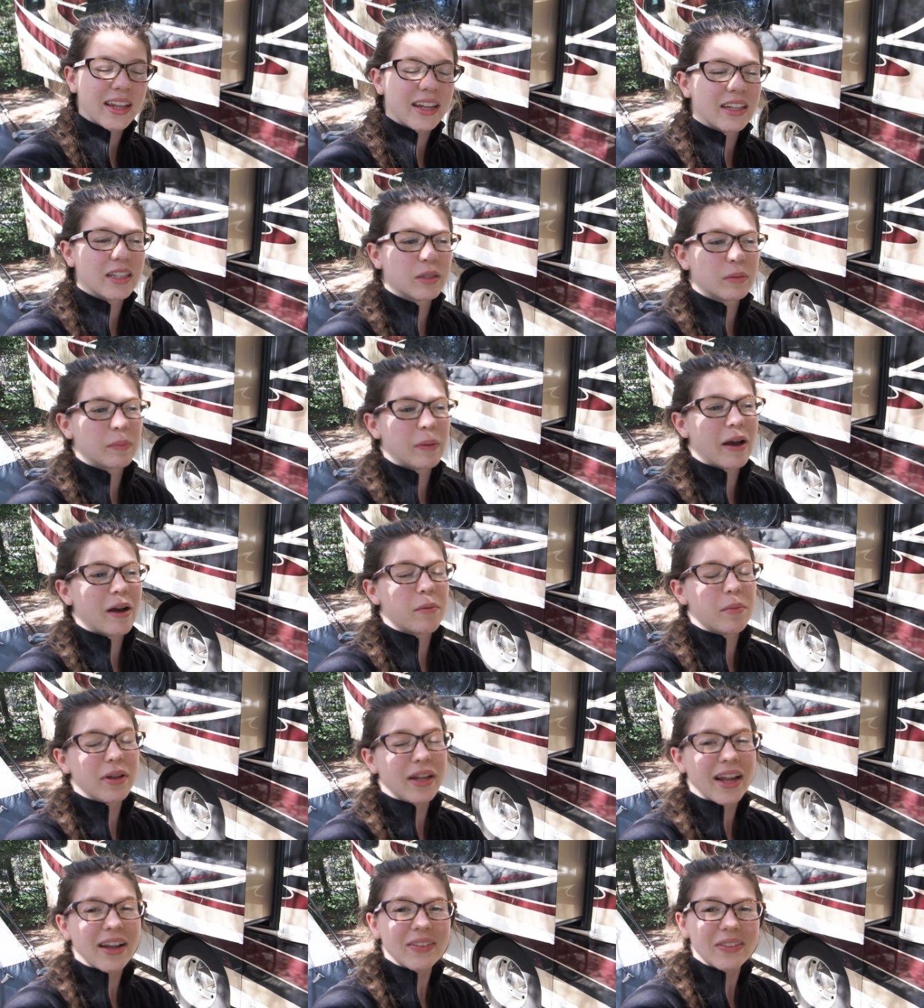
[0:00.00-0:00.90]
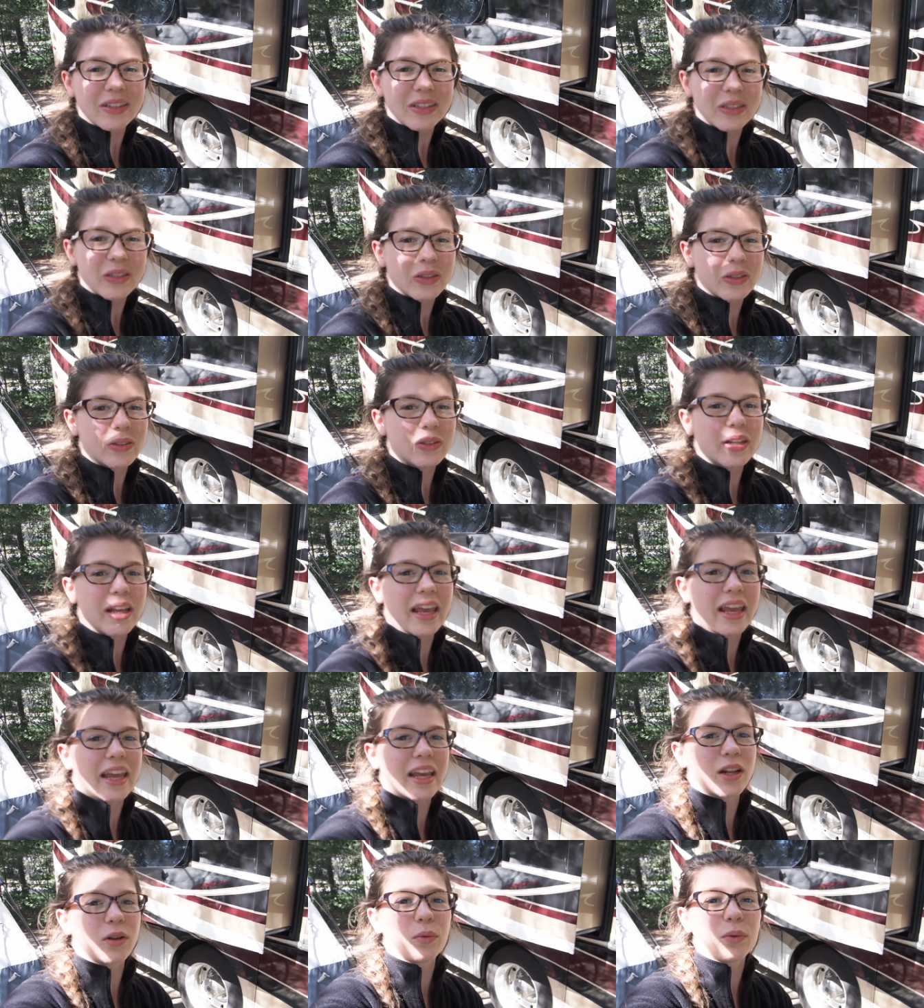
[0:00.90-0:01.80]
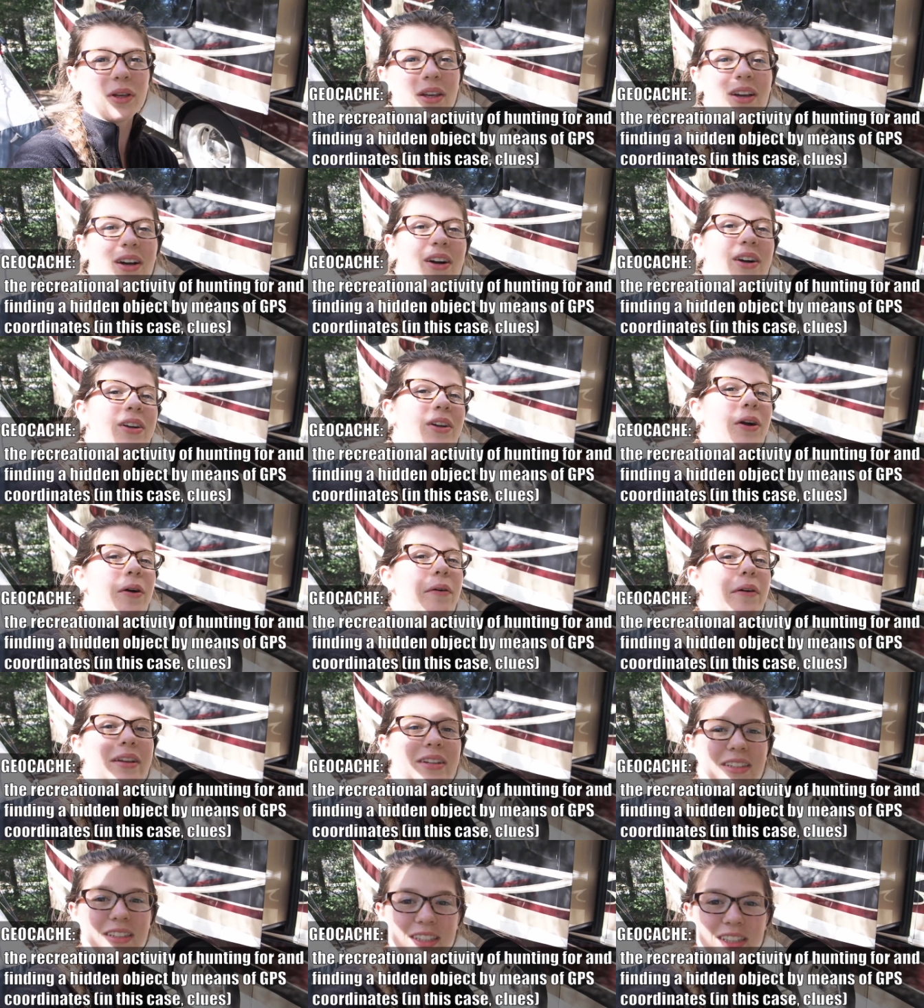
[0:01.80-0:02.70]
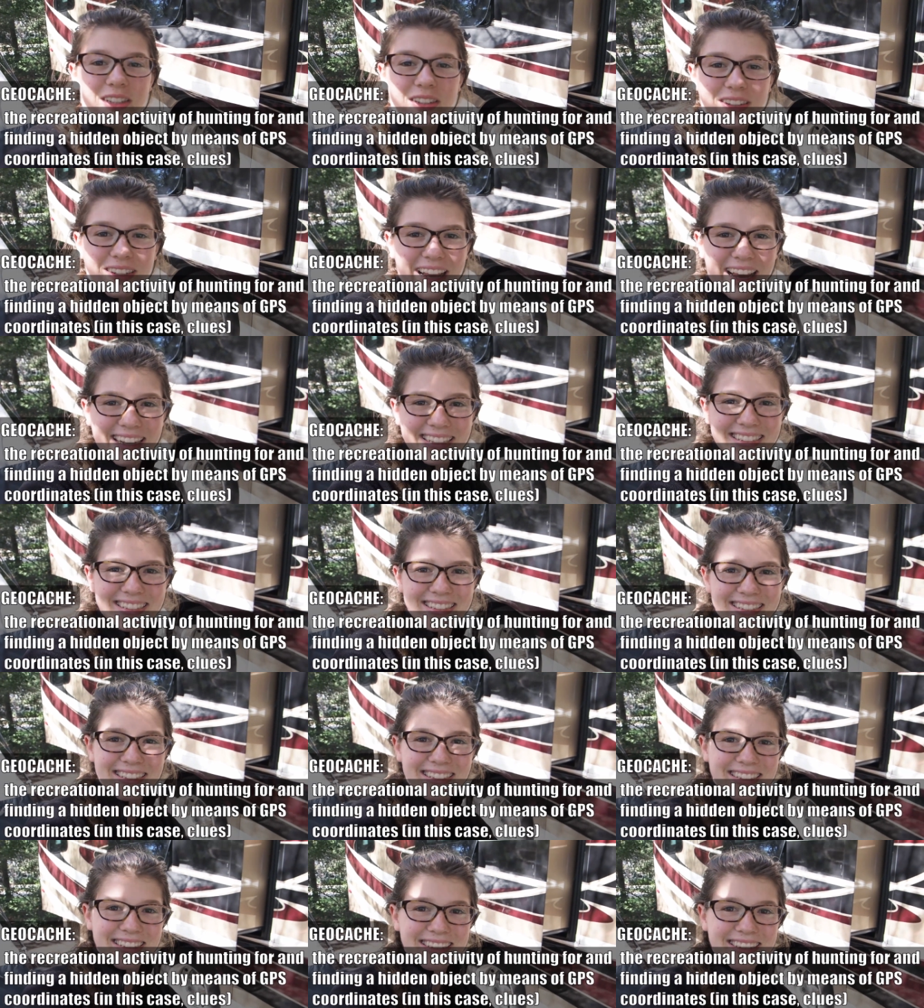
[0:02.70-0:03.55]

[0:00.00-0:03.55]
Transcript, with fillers: It is about mid-afternoon and we are going geocaching.